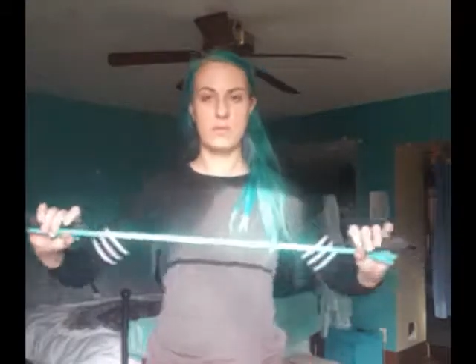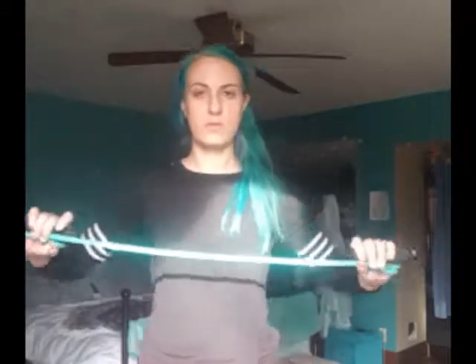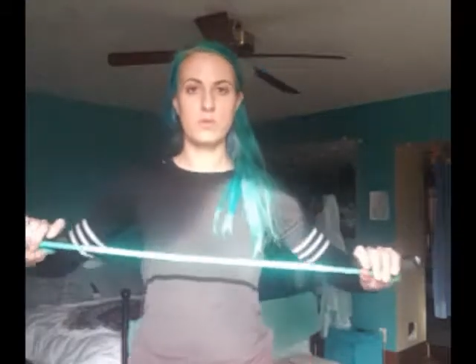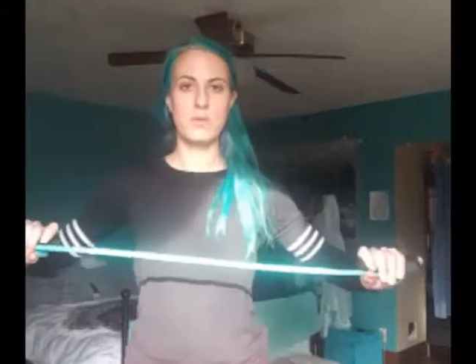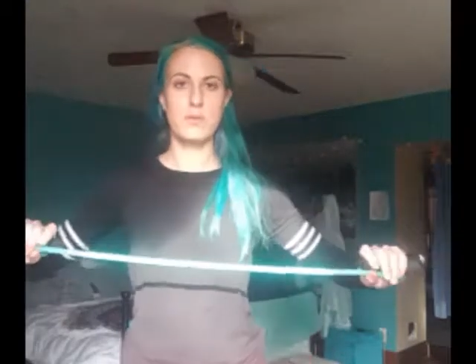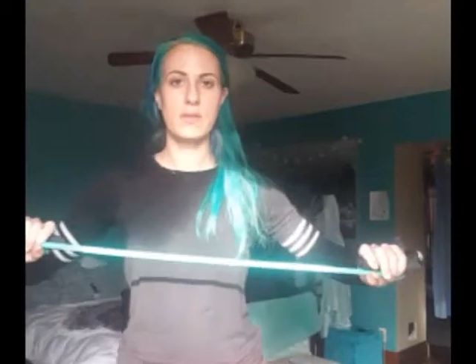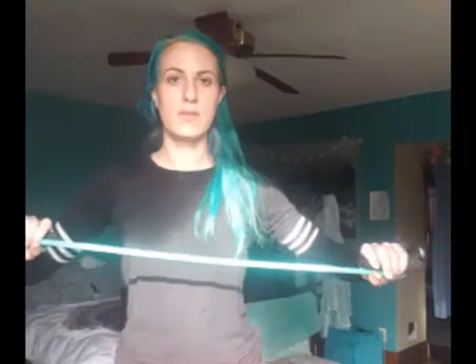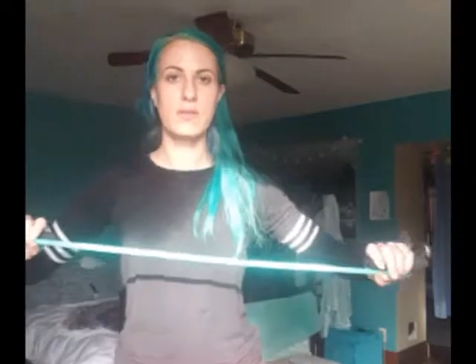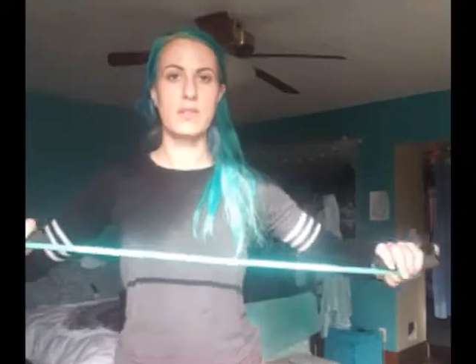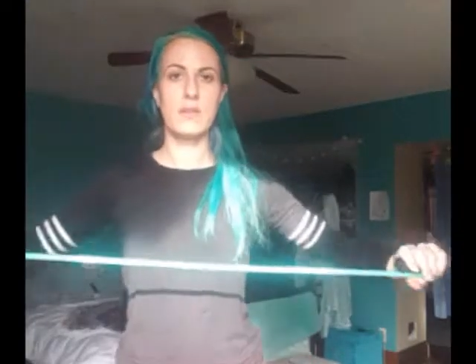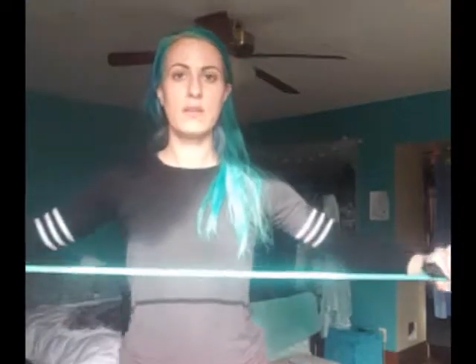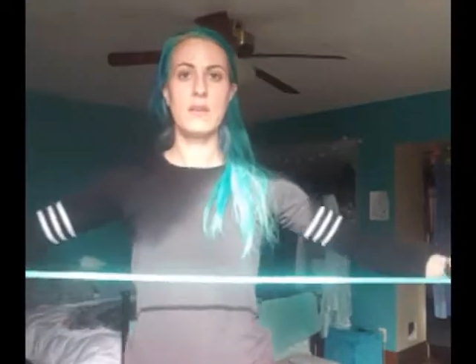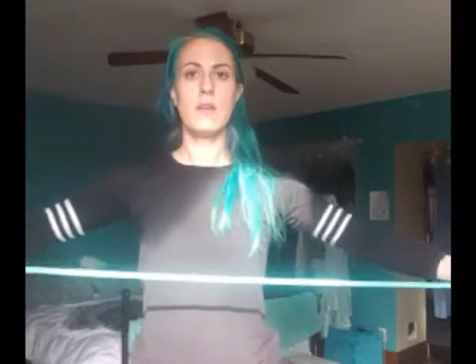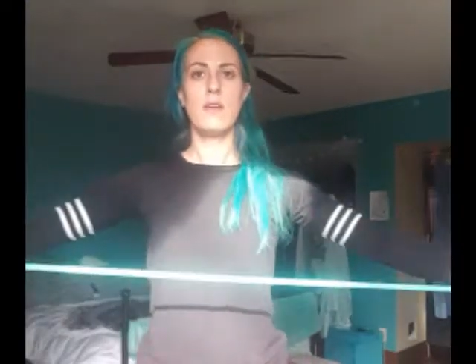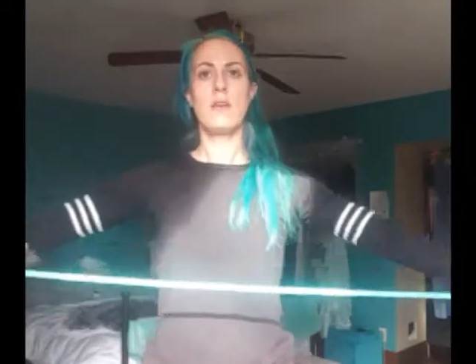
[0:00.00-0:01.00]
20.
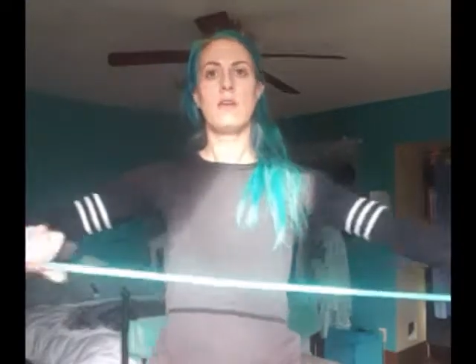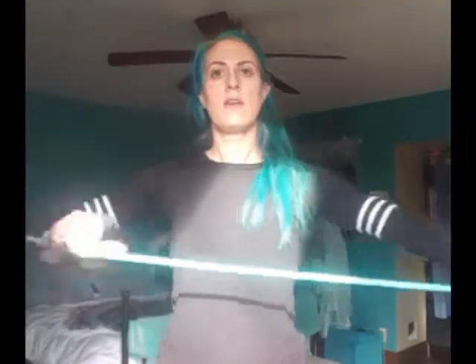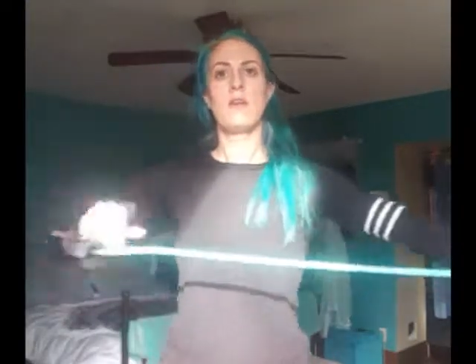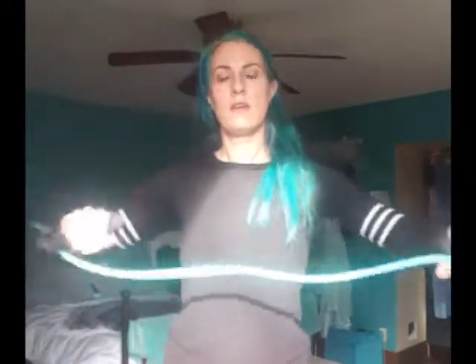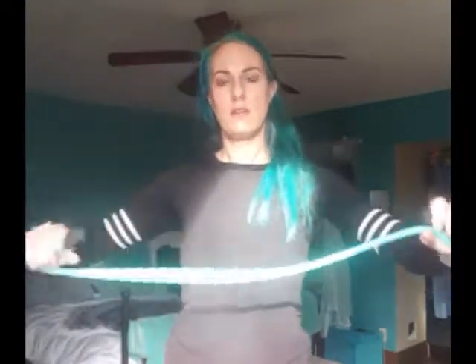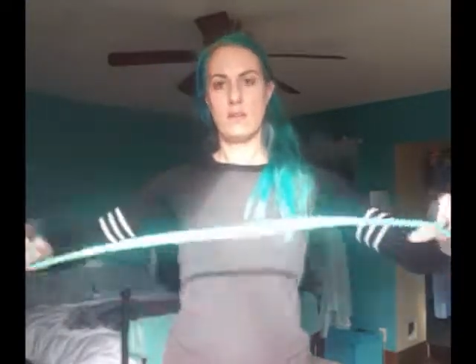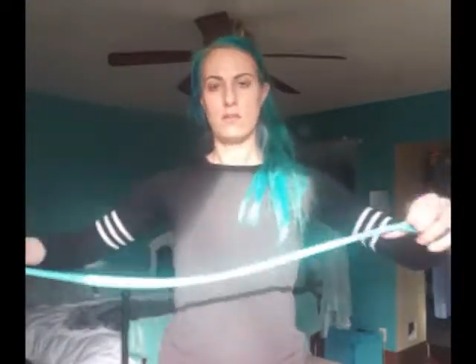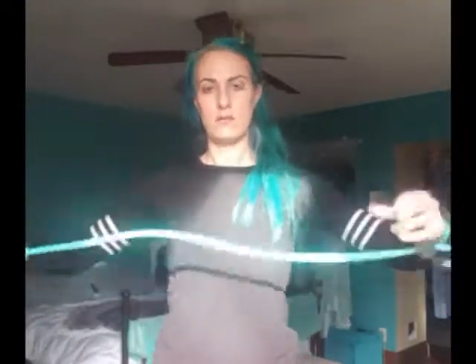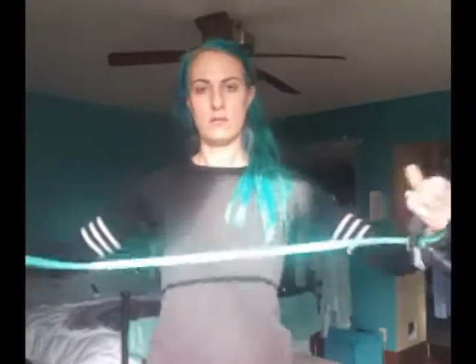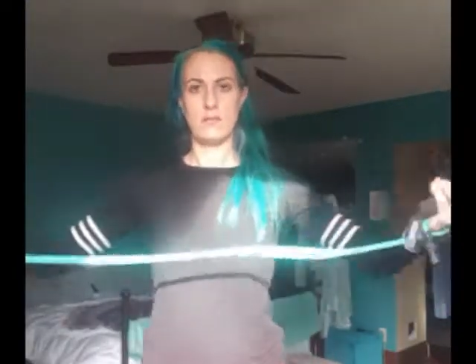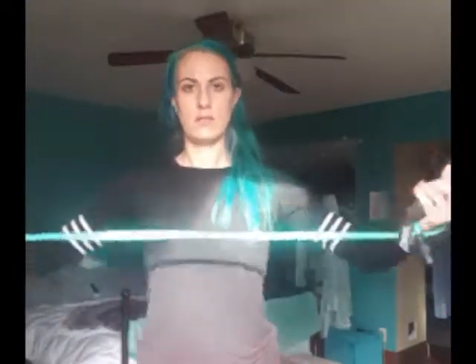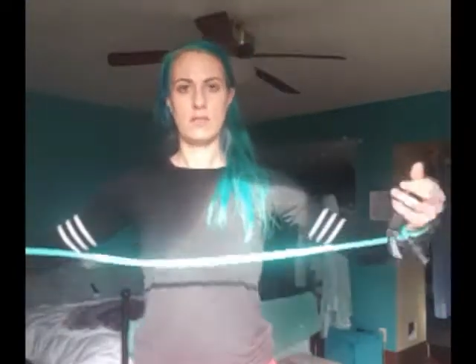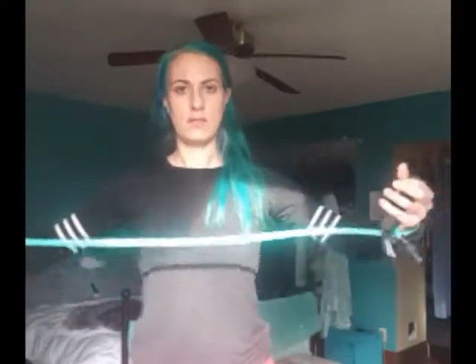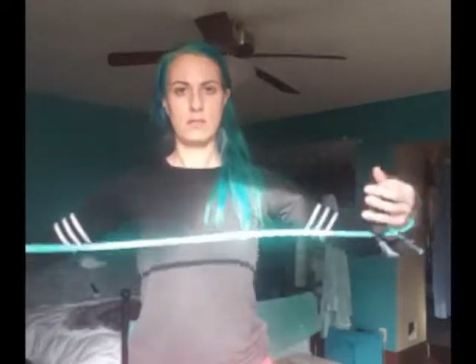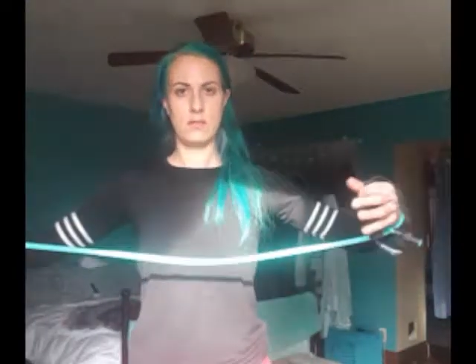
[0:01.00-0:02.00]
I also
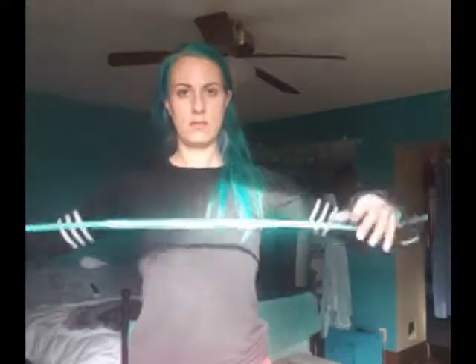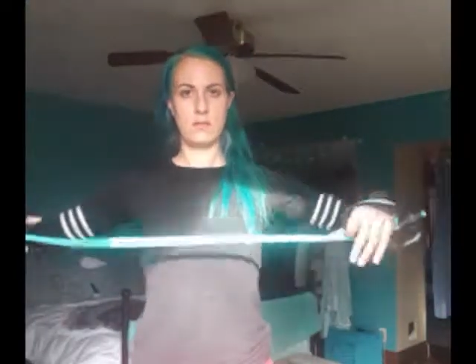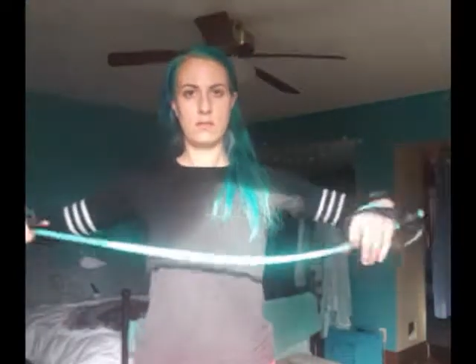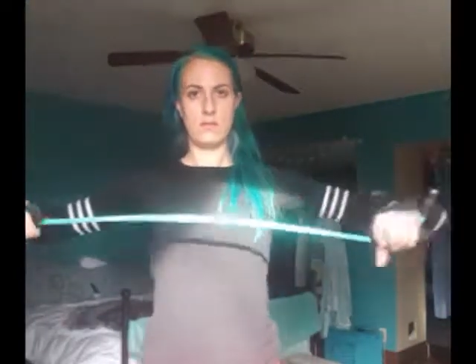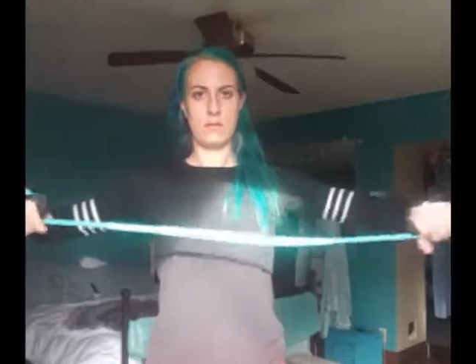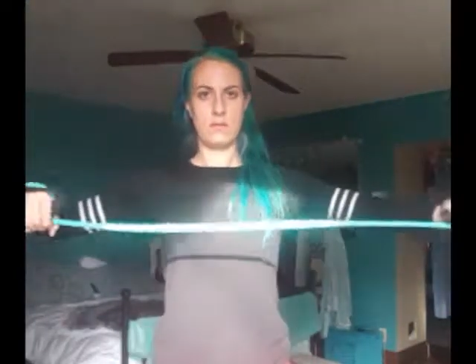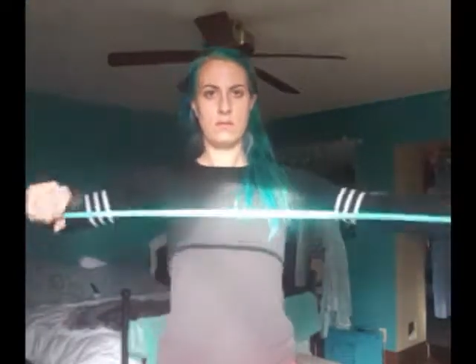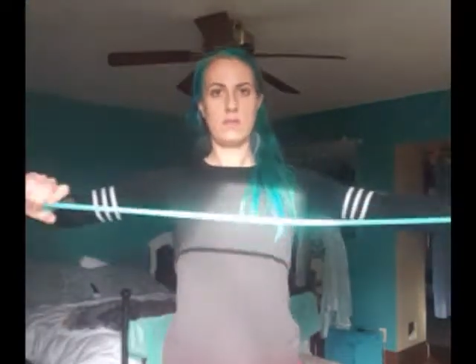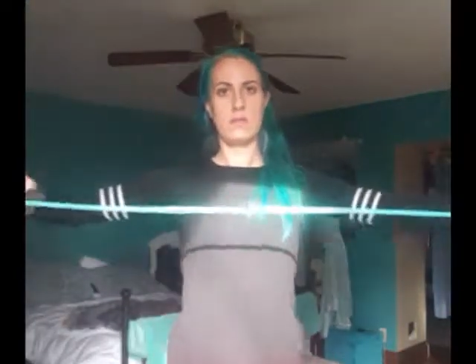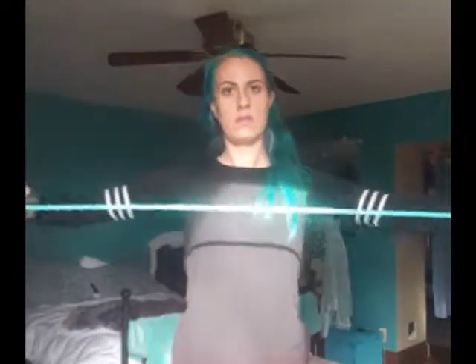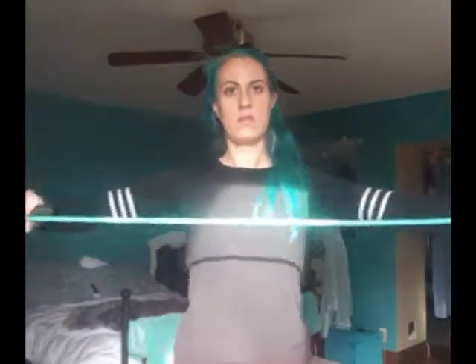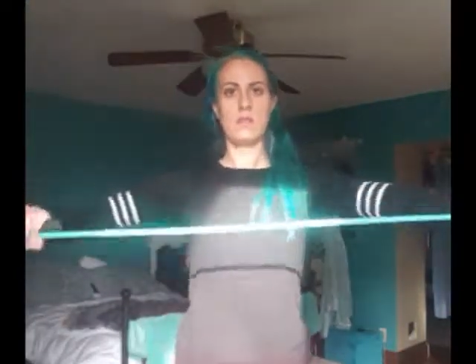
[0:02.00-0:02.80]
like to do